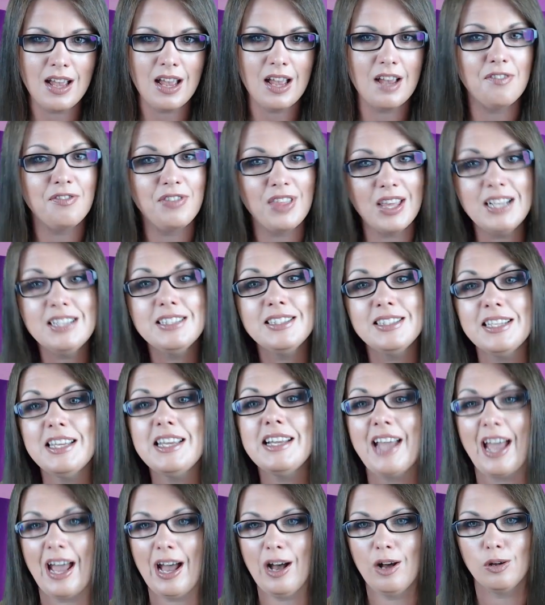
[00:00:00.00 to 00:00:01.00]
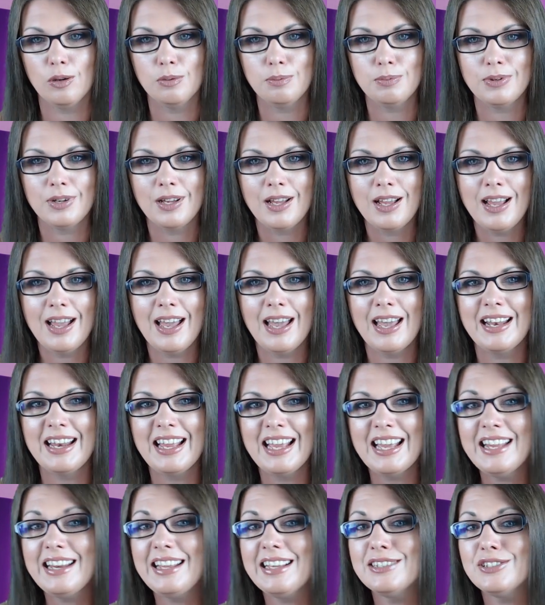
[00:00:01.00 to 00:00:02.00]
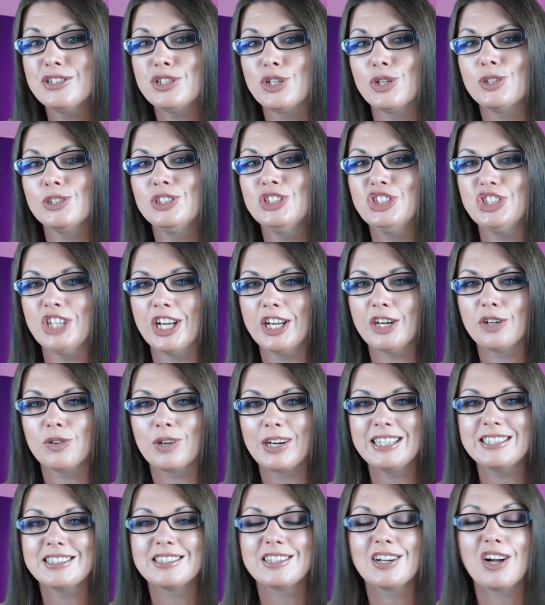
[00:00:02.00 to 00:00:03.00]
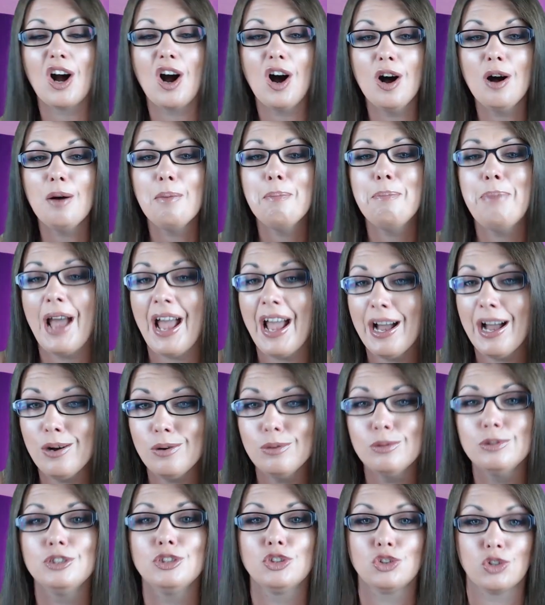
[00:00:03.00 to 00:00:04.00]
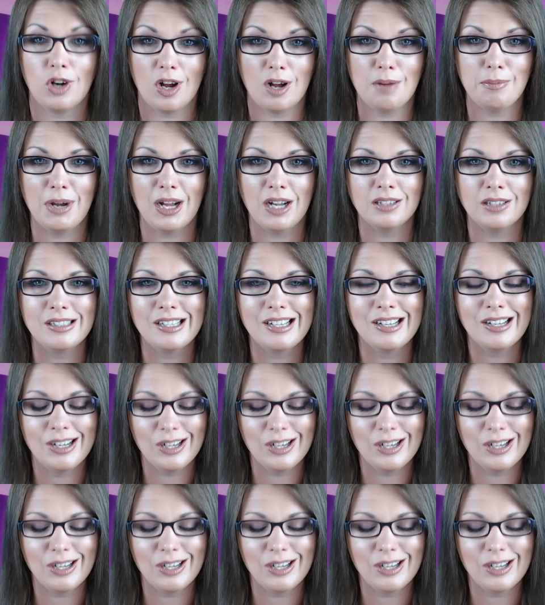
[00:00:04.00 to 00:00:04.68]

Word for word: If they seek help, and it in turn generates compound trauma,